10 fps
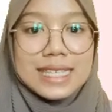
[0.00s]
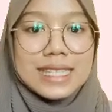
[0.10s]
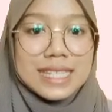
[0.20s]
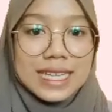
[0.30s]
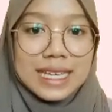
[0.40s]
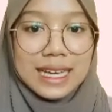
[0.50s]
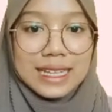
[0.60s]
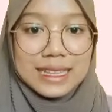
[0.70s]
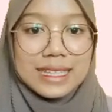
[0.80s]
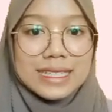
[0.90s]
C.
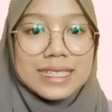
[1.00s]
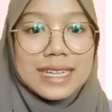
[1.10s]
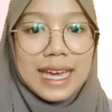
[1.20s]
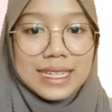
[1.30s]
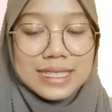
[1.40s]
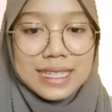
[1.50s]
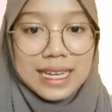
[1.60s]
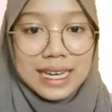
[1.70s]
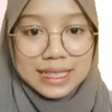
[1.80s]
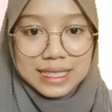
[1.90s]
Teaching aids.
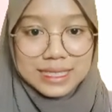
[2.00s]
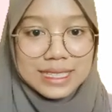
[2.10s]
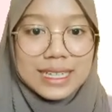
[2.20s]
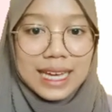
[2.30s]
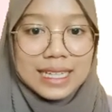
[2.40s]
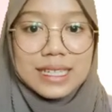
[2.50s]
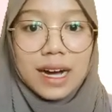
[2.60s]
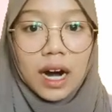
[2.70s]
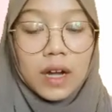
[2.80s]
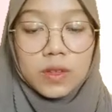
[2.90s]
Teaching aids
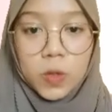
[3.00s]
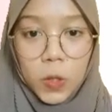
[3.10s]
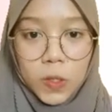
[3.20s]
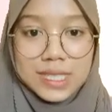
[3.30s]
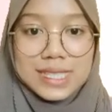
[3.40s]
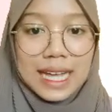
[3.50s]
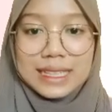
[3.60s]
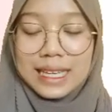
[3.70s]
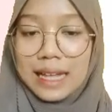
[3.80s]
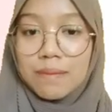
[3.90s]
are tools
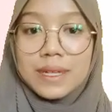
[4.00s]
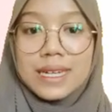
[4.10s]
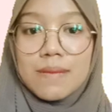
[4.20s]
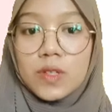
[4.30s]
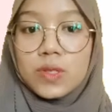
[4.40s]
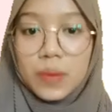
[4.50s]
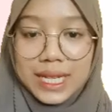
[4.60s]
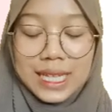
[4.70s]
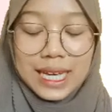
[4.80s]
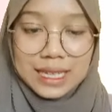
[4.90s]
that can be
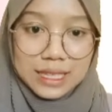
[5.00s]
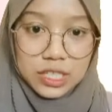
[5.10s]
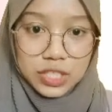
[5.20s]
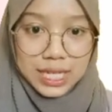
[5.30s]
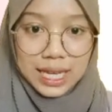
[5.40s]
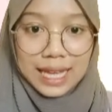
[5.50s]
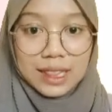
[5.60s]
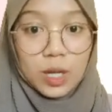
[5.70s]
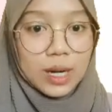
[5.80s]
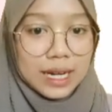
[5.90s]
demonstrated in teaching and
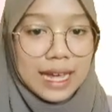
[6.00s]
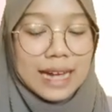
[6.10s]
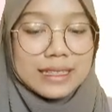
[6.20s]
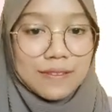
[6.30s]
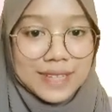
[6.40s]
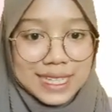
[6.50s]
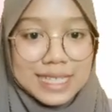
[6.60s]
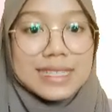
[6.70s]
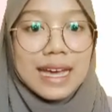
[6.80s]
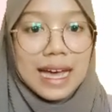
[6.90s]
learning activities
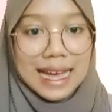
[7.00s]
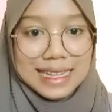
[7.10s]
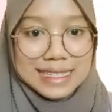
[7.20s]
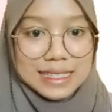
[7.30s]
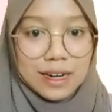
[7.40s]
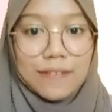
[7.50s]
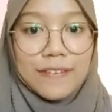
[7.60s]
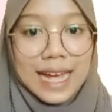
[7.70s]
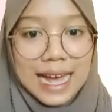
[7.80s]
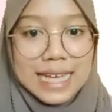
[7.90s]
and serve
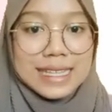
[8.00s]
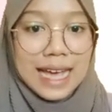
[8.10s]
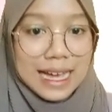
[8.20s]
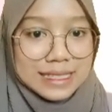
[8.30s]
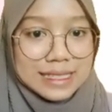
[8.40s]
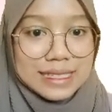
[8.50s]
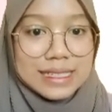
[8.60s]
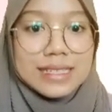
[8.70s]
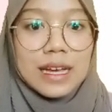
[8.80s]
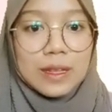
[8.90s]
as
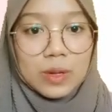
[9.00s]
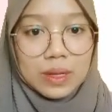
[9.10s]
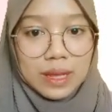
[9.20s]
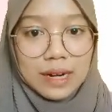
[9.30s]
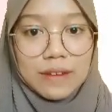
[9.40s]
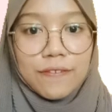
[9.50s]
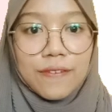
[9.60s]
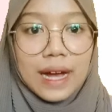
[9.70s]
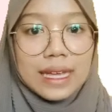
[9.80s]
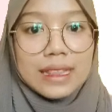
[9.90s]
assistants to
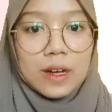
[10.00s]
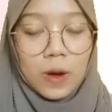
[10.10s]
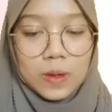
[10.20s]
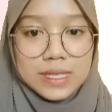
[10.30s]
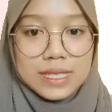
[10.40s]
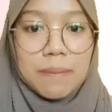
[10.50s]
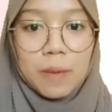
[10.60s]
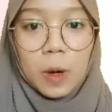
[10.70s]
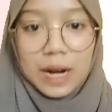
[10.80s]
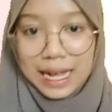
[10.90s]
clarify the concept
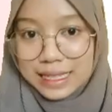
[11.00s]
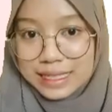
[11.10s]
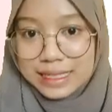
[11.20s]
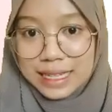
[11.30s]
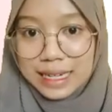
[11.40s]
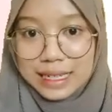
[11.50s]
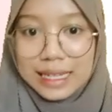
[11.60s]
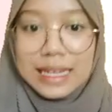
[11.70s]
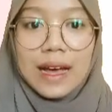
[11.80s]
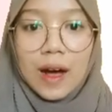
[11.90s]
or
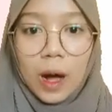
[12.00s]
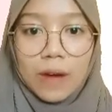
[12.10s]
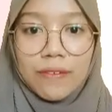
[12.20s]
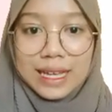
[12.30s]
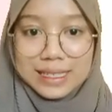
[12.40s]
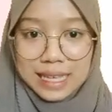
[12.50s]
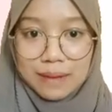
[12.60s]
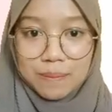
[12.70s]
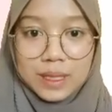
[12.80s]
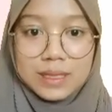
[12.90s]
understanding of
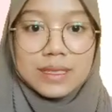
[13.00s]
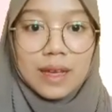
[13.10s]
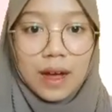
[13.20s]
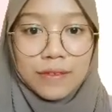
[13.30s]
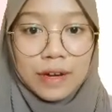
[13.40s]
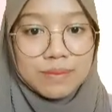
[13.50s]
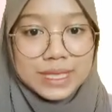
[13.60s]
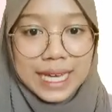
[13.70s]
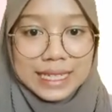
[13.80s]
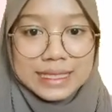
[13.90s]
examples of
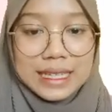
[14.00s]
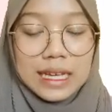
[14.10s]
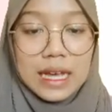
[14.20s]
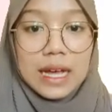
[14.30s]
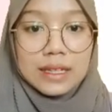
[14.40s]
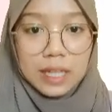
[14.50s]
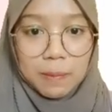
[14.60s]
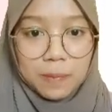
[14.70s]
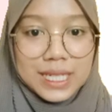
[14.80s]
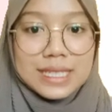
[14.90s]
objects. The
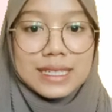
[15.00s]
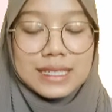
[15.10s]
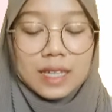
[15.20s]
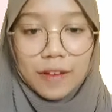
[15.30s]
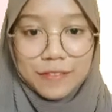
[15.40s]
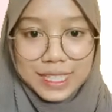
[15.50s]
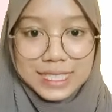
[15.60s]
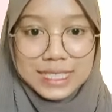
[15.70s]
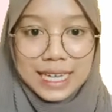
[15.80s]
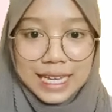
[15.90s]
presence of
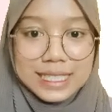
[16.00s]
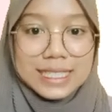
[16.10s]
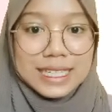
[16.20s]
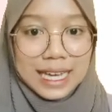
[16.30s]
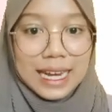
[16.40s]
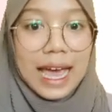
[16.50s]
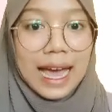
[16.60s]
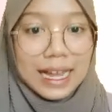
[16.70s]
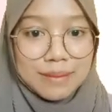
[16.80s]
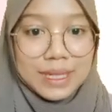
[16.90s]
teaching aids can
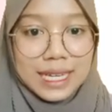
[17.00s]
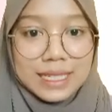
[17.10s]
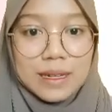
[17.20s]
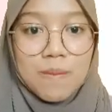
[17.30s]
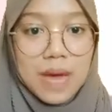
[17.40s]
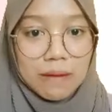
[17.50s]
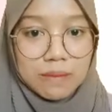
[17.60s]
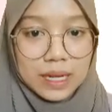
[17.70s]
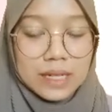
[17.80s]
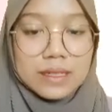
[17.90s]
eliminate
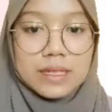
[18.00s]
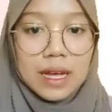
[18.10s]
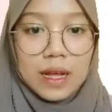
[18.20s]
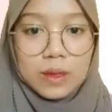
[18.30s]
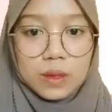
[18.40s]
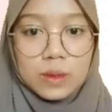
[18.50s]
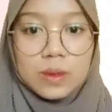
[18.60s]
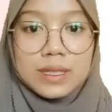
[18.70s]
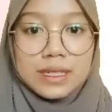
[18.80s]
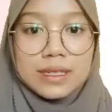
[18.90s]
barriers to
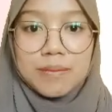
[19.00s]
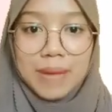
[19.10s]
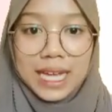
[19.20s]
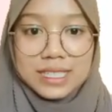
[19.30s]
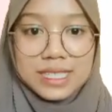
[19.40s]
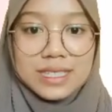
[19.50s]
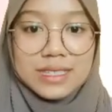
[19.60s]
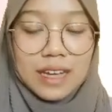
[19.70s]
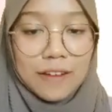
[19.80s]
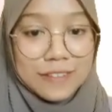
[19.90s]
the dimensions
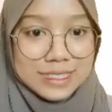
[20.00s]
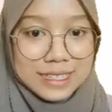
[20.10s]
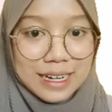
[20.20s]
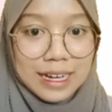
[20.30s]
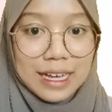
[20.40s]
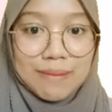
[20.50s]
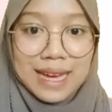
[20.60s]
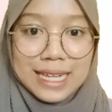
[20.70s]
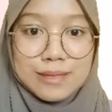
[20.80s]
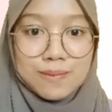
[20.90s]
of the time
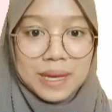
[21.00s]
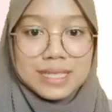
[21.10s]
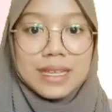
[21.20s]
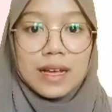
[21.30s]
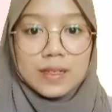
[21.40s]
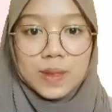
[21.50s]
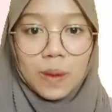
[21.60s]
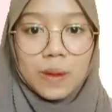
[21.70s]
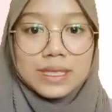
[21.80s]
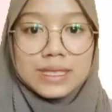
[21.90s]
and space
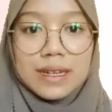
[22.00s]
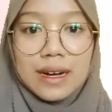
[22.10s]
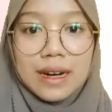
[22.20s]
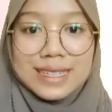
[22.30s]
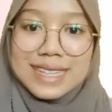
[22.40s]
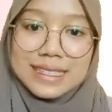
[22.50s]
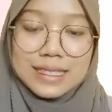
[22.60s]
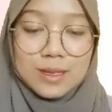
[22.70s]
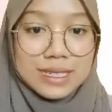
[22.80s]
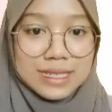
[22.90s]
so that
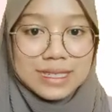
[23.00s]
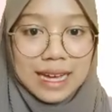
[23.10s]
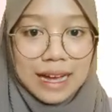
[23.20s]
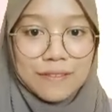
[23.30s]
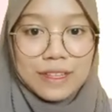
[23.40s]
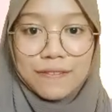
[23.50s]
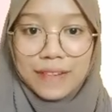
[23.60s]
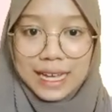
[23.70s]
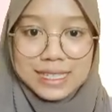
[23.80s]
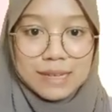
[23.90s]
students have the
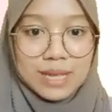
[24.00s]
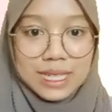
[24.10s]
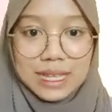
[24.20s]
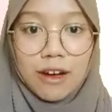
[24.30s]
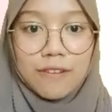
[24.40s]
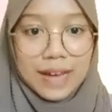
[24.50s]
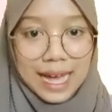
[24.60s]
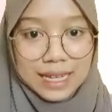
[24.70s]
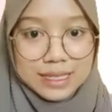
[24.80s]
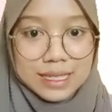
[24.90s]
flexibility of
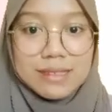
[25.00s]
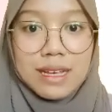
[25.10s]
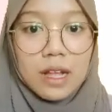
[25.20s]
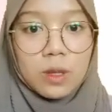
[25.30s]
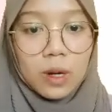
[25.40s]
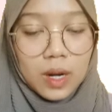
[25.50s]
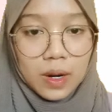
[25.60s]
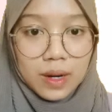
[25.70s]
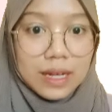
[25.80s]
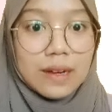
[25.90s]
access to
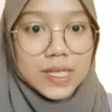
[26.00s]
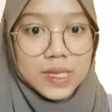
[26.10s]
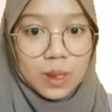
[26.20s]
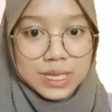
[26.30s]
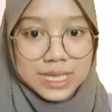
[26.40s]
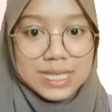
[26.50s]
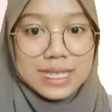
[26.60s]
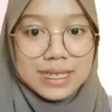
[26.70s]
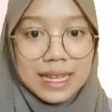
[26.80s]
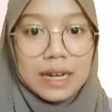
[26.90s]
learning resources
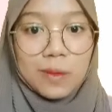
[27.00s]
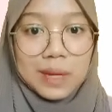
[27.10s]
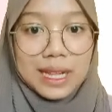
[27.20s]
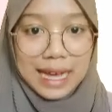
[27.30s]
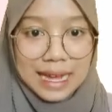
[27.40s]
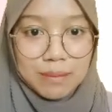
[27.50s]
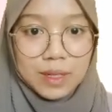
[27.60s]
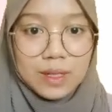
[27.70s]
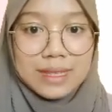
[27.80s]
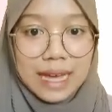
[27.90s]
that will
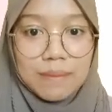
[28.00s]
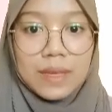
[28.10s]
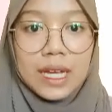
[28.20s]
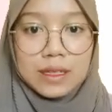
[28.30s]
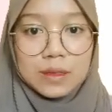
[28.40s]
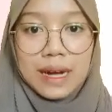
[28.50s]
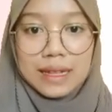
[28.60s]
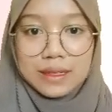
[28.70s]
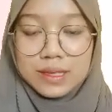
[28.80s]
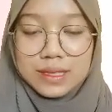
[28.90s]
enable them to
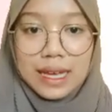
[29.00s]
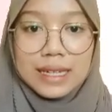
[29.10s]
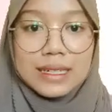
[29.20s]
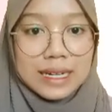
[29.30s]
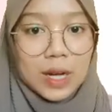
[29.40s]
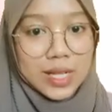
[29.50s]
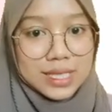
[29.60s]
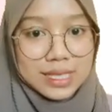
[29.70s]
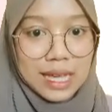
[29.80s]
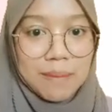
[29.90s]
understand a
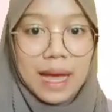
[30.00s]
concept